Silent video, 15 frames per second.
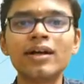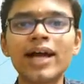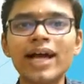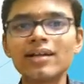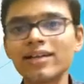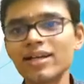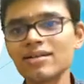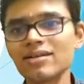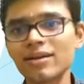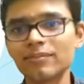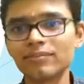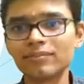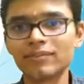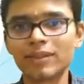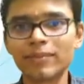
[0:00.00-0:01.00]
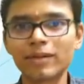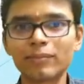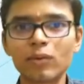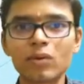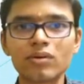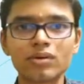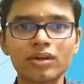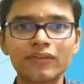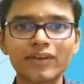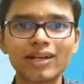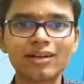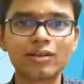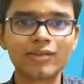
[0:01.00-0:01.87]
And then some a bit more difficult